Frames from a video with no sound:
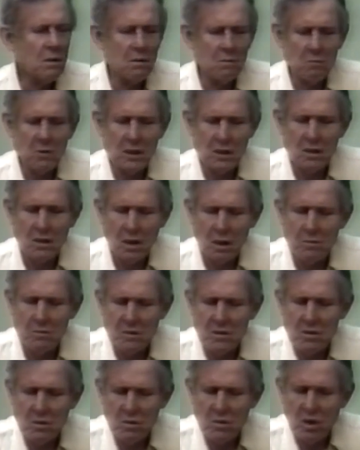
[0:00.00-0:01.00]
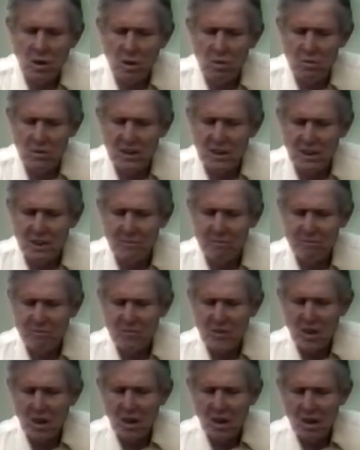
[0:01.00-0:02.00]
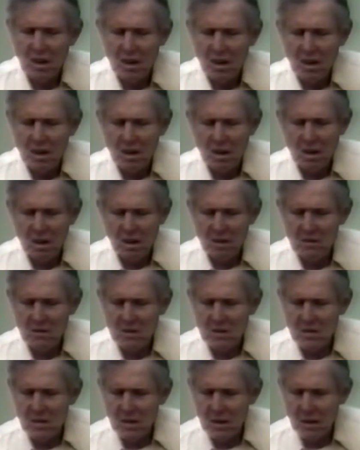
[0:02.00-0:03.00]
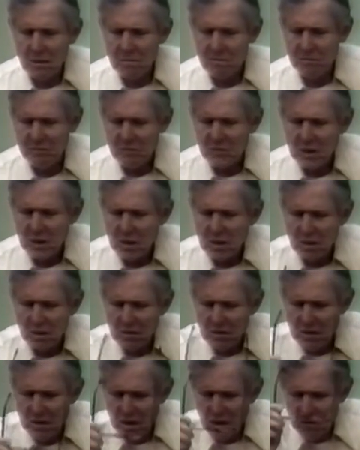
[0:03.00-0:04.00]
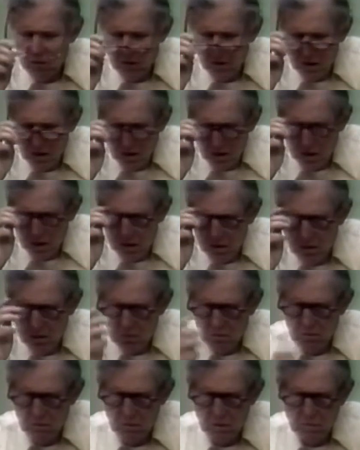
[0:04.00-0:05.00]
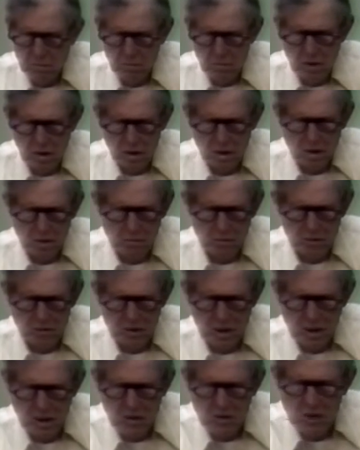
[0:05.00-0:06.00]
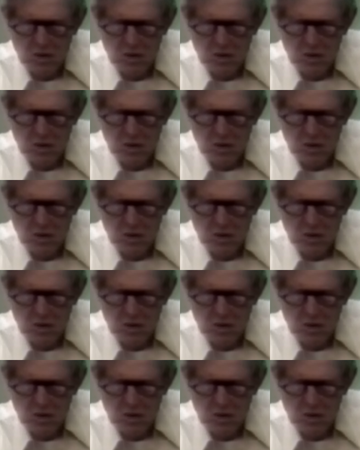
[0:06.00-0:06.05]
When it comes to coding, it's such a remarkable thing.